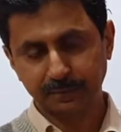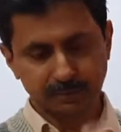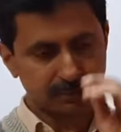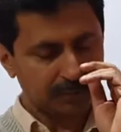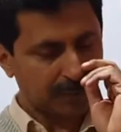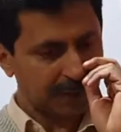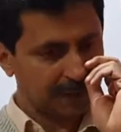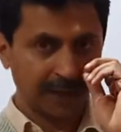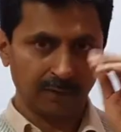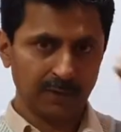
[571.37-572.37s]
Now,
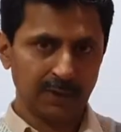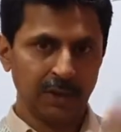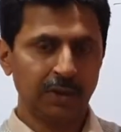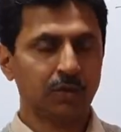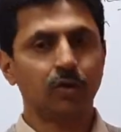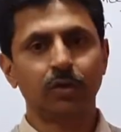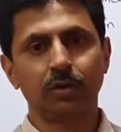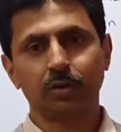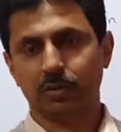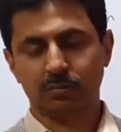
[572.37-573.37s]
go
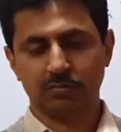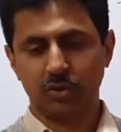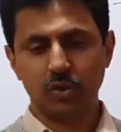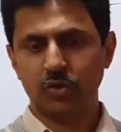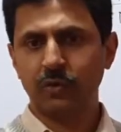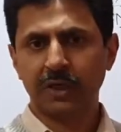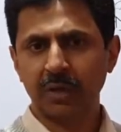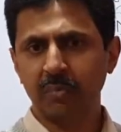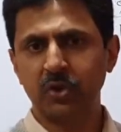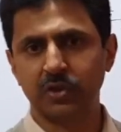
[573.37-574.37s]
use your computer.
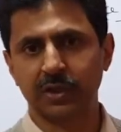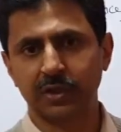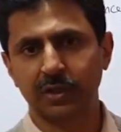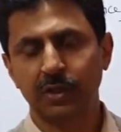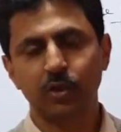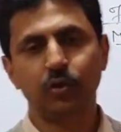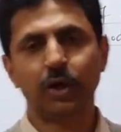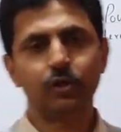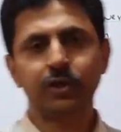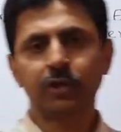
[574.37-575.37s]
You are using
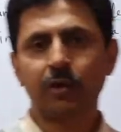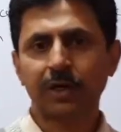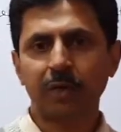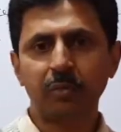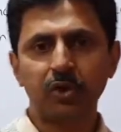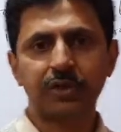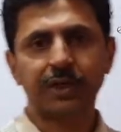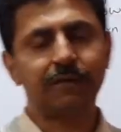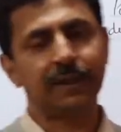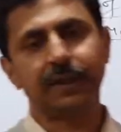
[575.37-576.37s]
your computer, whether it
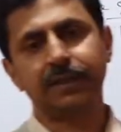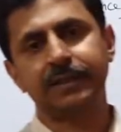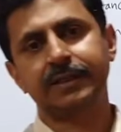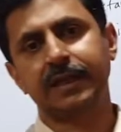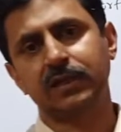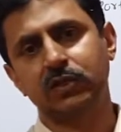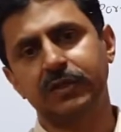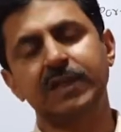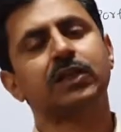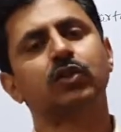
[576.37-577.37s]
is
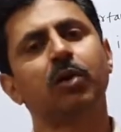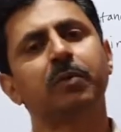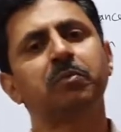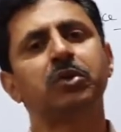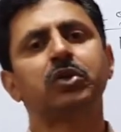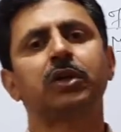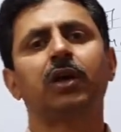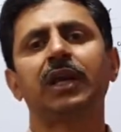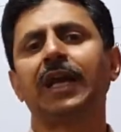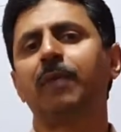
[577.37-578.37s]
desktop computer or
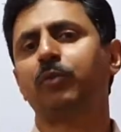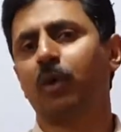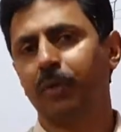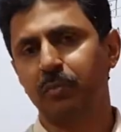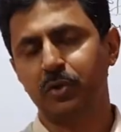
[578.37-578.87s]
laptop computer.